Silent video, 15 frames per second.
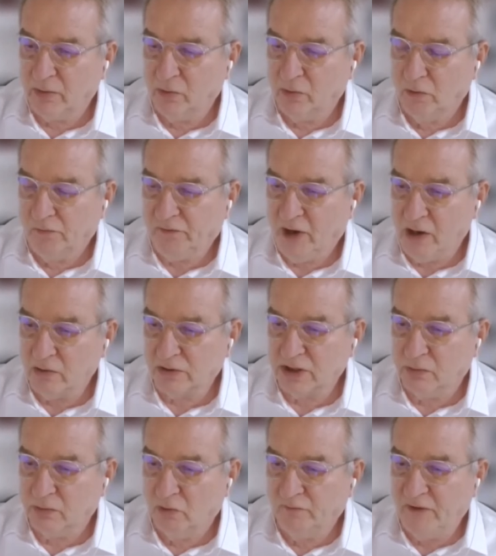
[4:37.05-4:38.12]
It will float,
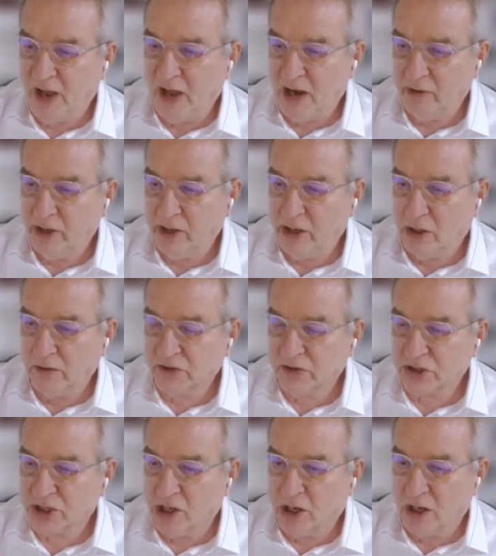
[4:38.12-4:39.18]
it will vary over
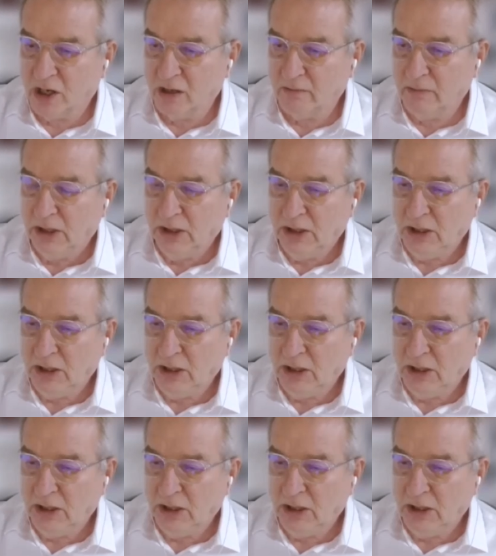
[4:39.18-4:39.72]
time.